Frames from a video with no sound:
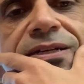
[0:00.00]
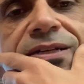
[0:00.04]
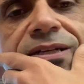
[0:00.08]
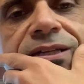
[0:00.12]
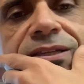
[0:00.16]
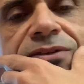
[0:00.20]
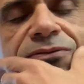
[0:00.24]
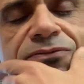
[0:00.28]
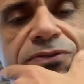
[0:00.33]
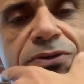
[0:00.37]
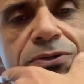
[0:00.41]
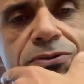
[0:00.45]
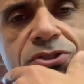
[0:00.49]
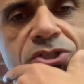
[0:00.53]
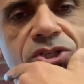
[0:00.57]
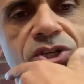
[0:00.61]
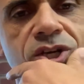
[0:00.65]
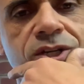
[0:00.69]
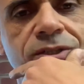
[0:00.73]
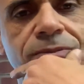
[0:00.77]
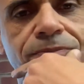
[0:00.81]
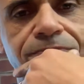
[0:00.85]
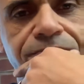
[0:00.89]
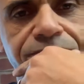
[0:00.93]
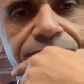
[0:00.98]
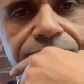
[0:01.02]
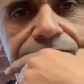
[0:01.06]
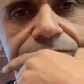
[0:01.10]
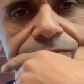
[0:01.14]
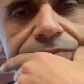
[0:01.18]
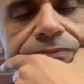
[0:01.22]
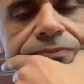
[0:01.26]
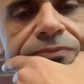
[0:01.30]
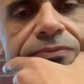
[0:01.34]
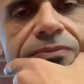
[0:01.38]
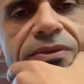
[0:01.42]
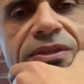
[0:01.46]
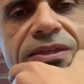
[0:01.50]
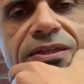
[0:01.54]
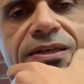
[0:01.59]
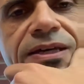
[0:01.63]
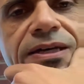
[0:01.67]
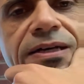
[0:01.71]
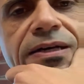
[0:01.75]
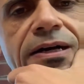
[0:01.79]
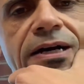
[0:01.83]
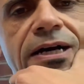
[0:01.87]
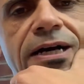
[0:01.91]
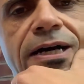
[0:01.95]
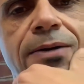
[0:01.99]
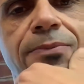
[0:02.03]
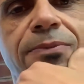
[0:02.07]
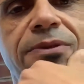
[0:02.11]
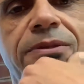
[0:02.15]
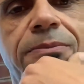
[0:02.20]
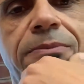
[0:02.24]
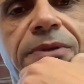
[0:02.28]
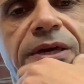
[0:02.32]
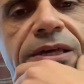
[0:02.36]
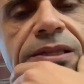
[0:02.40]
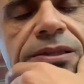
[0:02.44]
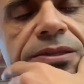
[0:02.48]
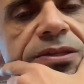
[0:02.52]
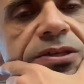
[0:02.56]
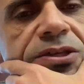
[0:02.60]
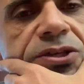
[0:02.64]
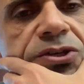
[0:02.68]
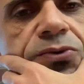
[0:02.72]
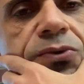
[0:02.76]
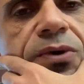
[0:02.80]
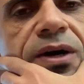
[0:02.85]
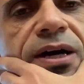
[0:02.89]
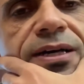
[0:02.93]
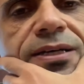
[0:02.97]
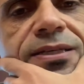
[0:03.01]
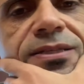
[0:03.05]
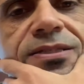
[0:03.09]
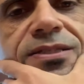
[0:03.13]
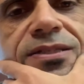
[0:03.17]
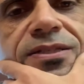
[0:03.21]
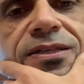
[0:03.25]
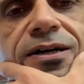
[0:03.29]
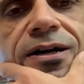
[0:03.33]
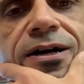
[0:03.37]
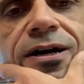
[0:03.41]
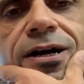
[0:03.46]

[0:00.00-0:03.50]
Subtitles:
the future in the US.